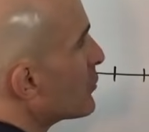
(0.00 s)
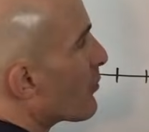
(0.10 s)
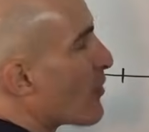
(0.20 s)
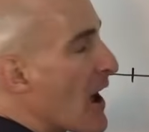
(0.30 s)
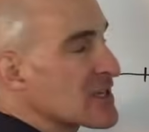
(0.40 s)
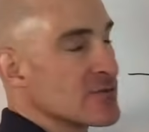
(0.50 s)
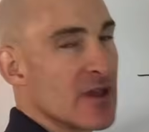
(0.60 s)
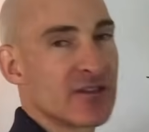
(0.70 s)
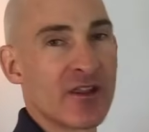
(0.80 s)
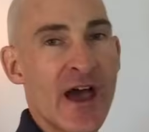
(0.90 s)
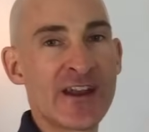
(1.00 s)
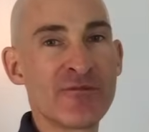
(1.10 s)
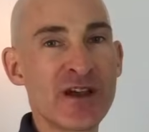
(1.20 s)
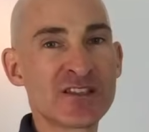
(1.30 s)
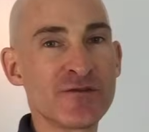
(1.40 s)
approximate the line
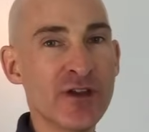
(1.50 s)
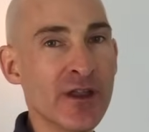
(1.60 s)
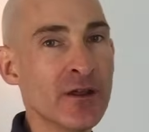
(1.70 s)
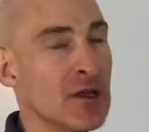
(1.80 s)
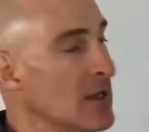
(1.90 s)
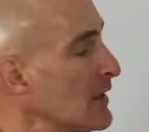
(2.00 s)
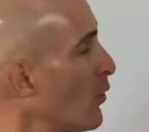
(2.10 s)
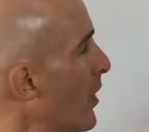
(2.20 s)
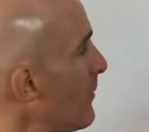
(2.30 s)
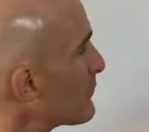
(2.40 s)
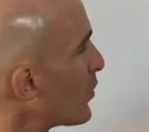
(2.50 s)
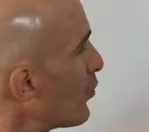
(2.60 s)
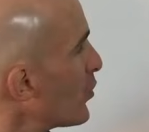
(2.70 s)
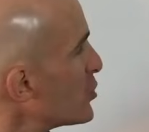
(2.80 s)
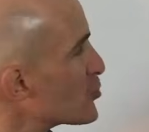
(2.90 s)
of best fit. Well,
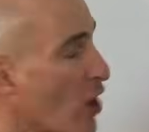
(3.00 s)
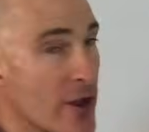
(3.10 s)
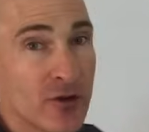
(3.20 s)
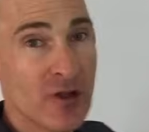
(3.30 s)
when you draw your